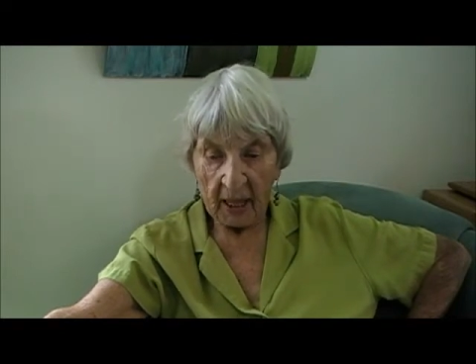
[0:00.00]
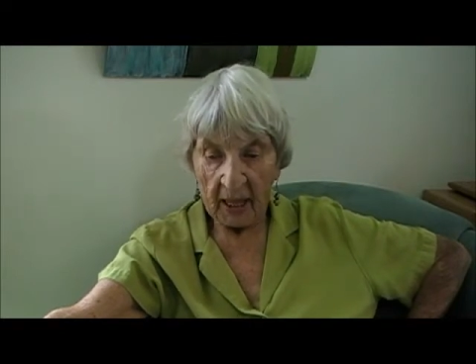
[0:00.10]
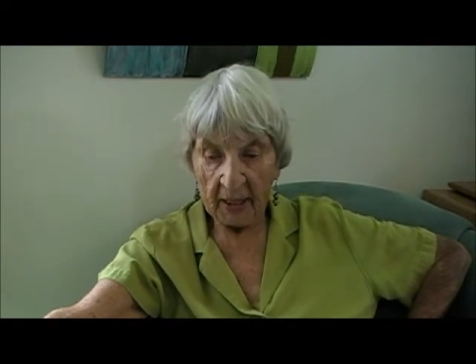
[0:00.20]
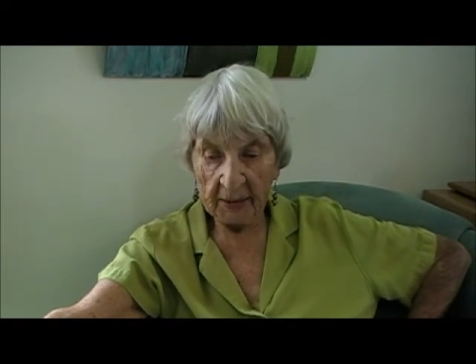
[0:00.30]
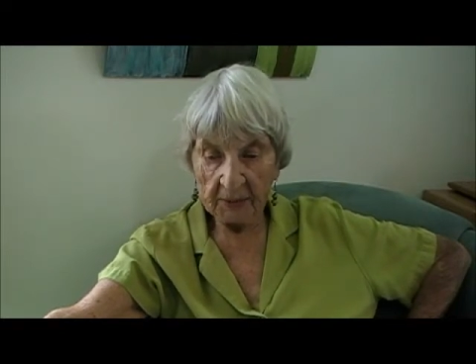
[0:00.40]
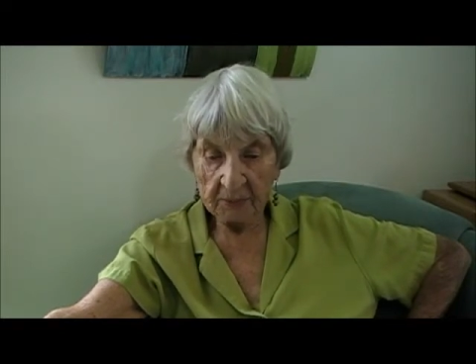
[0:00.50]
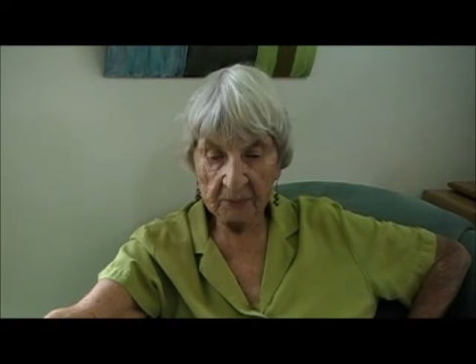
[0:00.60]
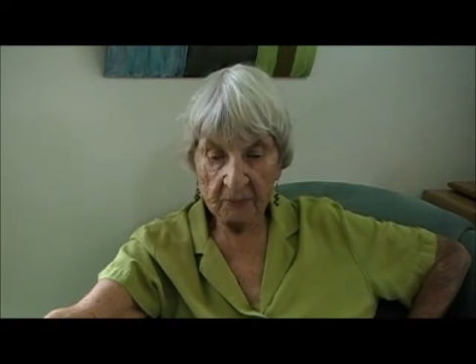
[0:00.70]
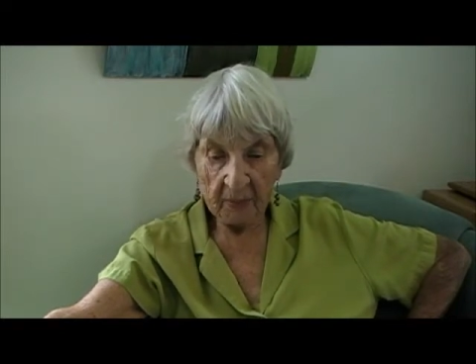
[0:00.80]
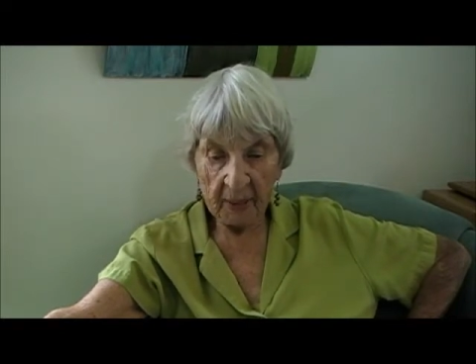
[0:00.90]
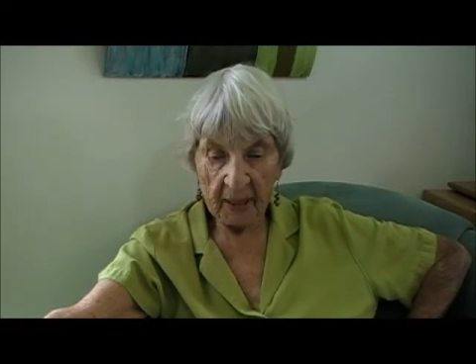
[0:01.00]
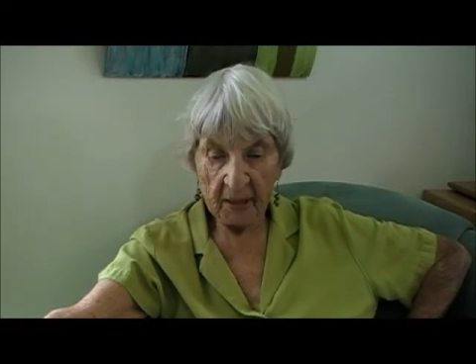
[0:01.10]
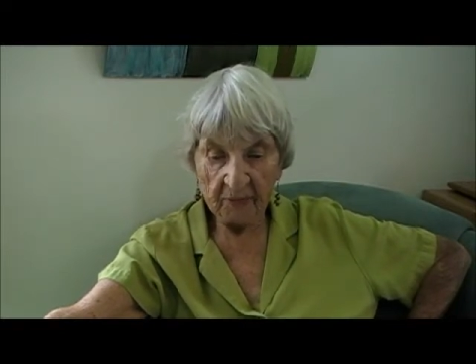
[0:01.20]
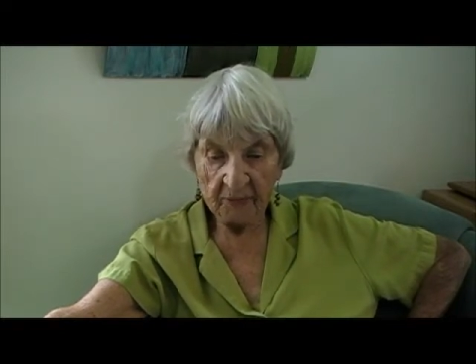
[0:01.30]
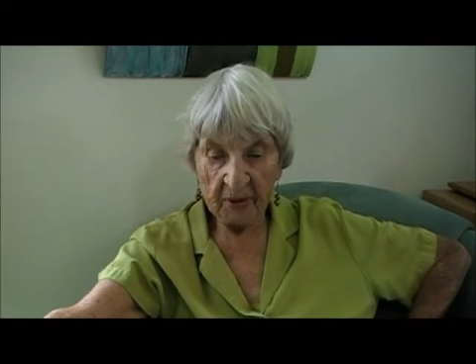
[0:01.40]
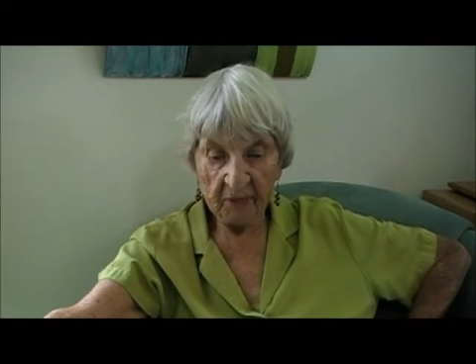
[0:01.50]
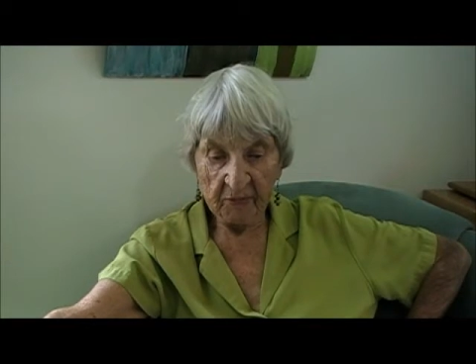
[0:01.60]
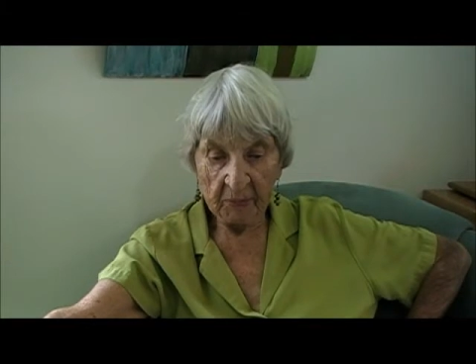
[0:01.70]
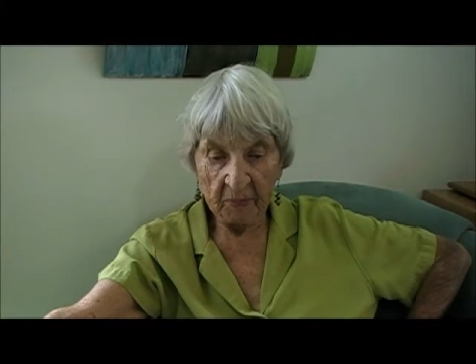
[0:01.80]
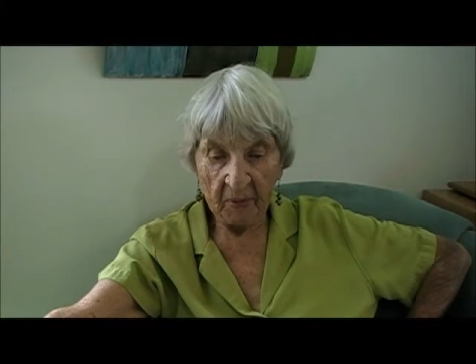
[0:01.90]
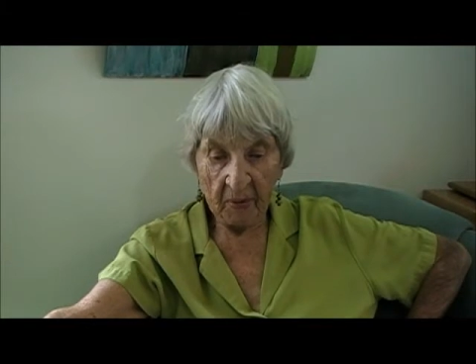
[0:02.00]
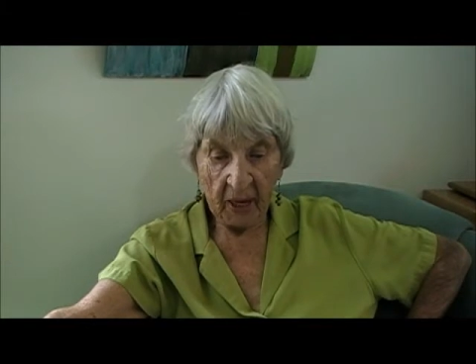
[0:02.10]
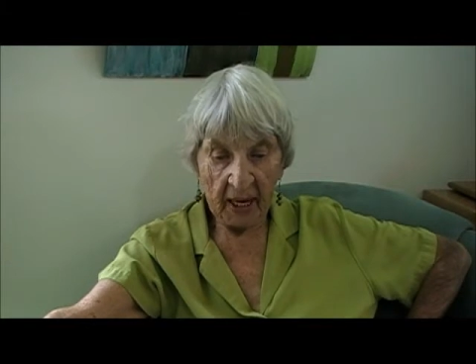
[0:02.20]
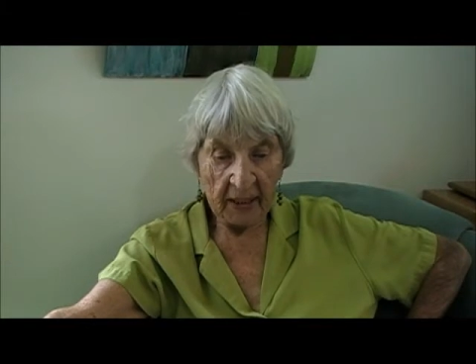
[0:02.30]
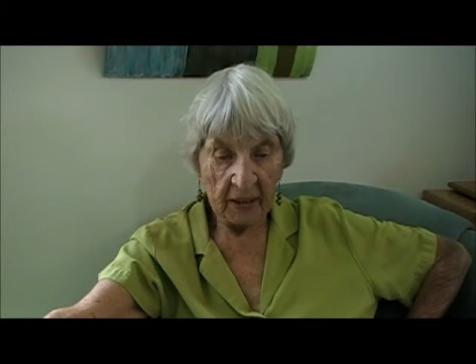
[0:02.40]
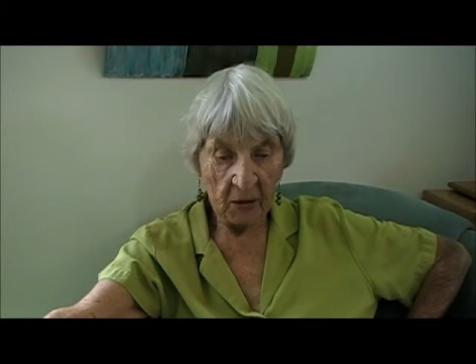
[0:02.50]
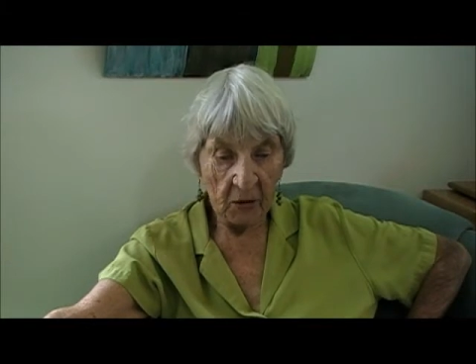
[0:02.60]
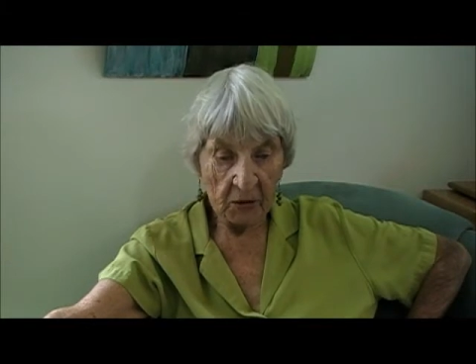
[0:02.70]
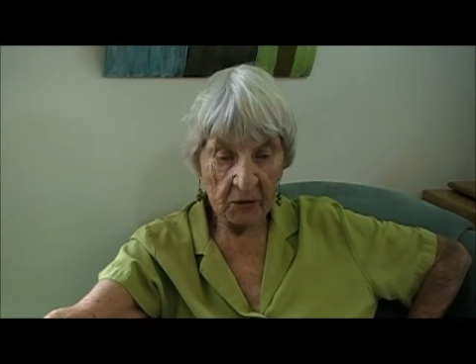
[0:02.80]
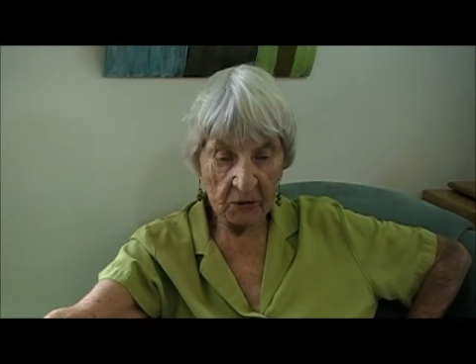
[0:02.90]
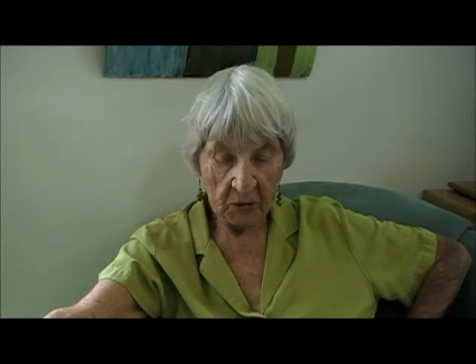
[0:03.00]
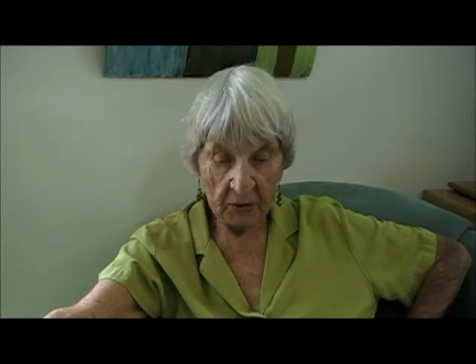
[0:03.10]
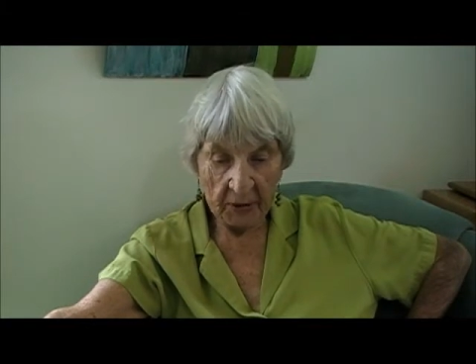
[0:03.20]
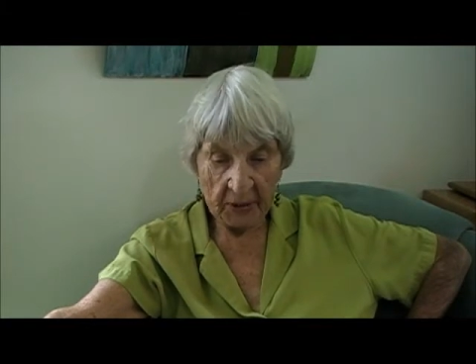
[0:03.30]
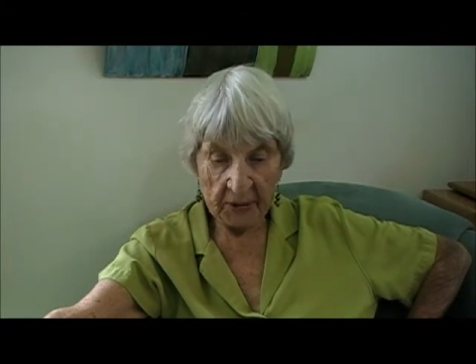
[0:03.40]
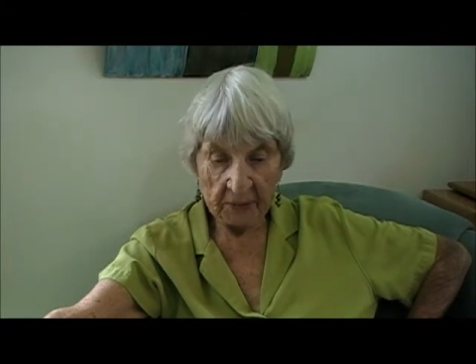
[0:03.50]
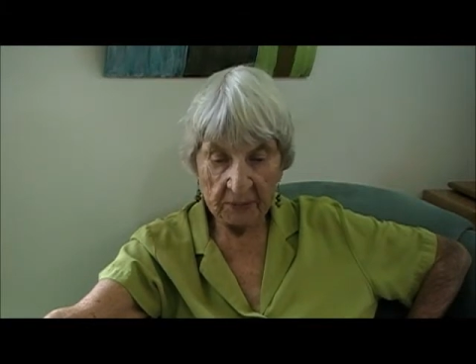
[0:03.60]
and they've never had to learn it,